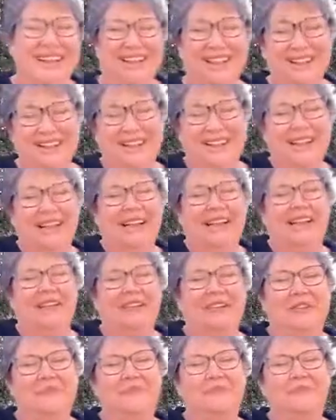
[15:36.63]

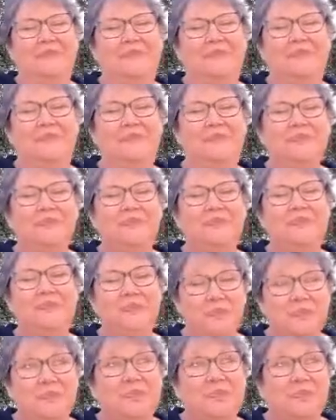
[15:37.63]

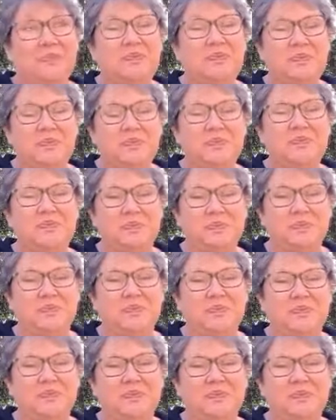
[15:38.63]

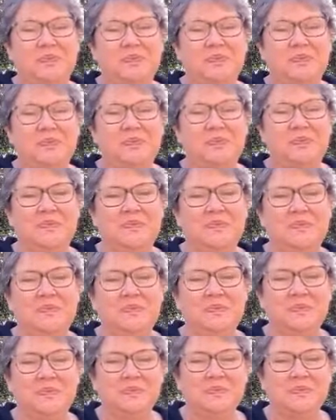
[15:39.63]

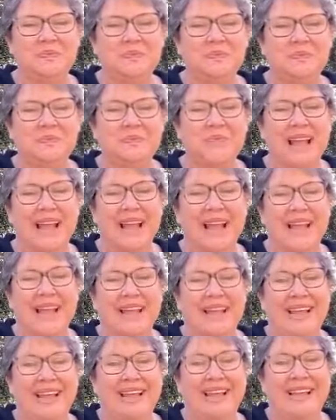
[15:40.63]

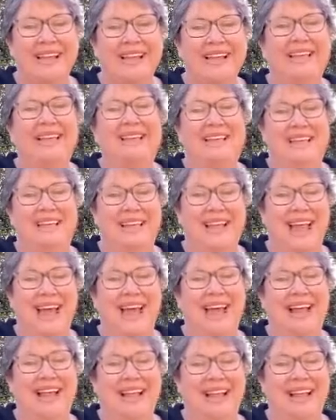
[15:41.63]

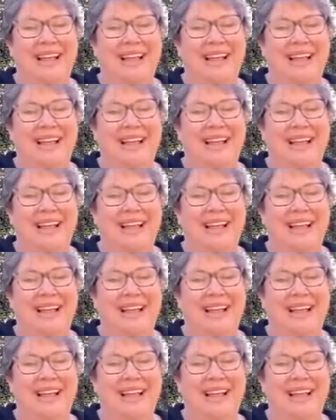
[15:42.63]
(not speaking)